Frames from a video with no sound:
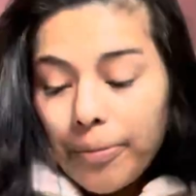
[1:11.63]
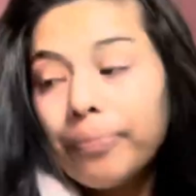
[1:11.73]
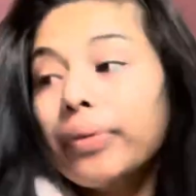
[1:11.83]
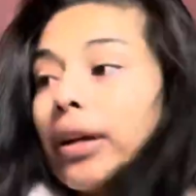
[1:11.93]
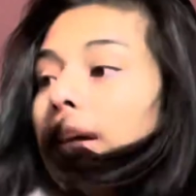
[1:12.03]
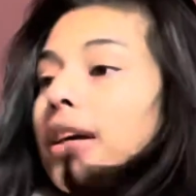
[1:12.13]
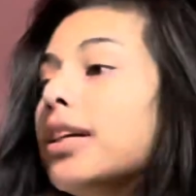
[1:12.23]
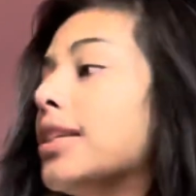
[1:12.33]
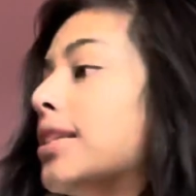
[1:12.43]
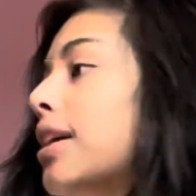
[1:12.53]

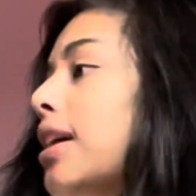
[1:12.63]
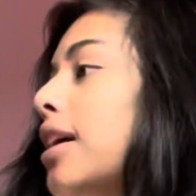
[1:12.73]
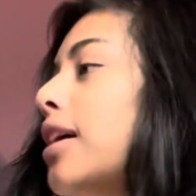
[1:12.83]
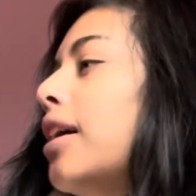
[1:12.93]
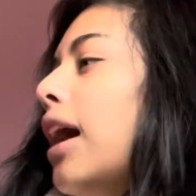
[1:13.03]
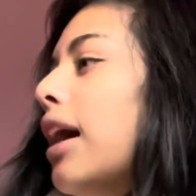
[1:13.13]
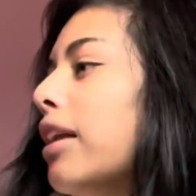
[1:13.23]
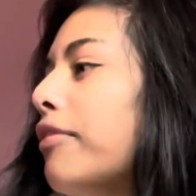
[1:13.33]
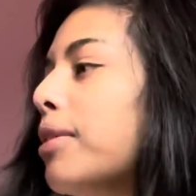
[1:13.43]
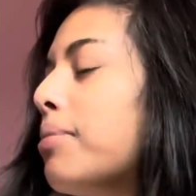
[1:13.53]
because I
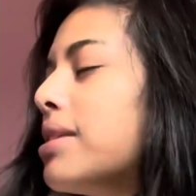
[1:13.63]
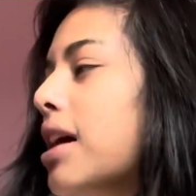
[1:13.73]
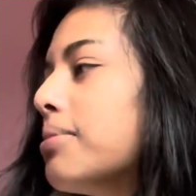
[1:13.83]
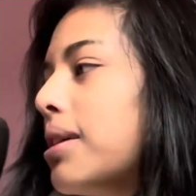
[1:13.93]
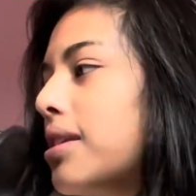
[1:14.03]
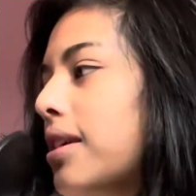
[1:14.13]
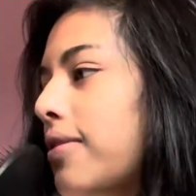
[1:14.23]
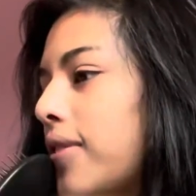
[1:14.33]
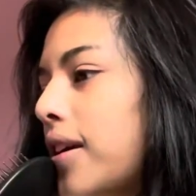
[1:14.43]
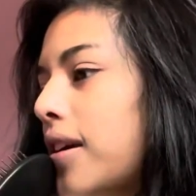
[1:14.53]
left it besides my
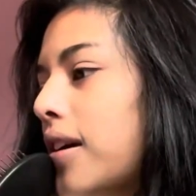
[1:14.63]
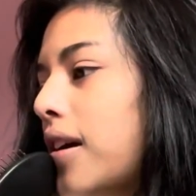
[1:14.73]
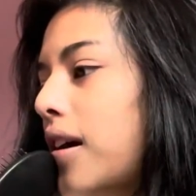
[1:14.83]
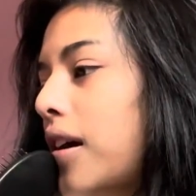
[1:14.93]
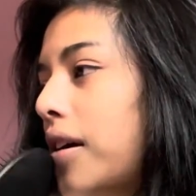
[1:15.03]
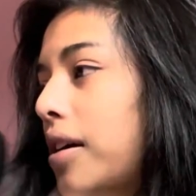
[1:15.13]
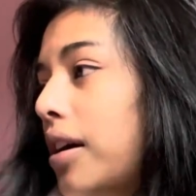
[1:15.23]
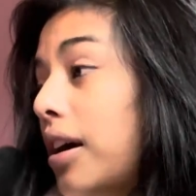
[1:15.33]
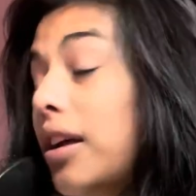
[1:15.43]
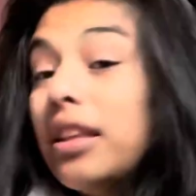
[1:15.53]
TV
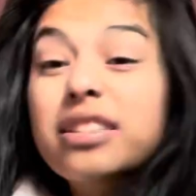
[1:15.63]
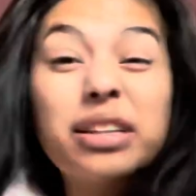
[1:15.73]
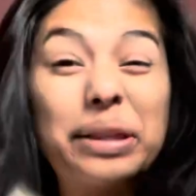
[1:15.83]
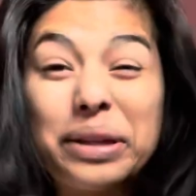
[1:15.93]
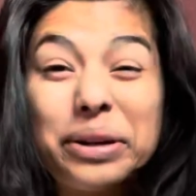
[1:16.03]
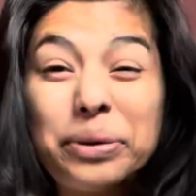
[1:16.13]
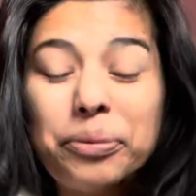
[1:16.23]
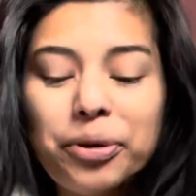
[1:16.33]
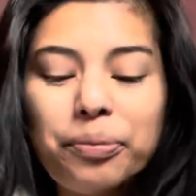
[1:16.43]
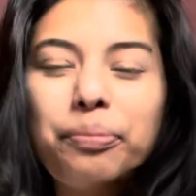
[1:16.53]
and it's not there
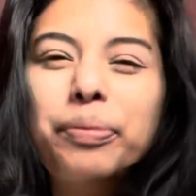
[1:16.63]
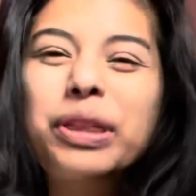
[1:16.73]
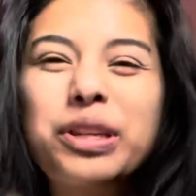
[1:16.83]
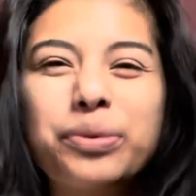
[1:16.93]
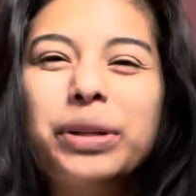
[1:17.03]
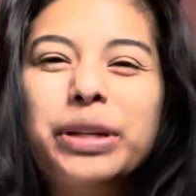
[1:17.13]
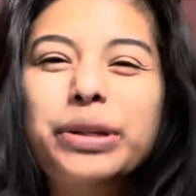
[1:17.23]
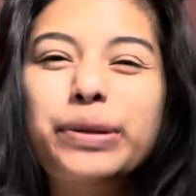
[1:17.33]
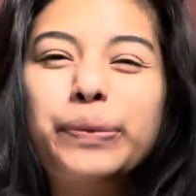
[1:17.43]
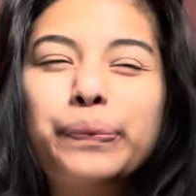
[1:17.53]
anymore, but this one is.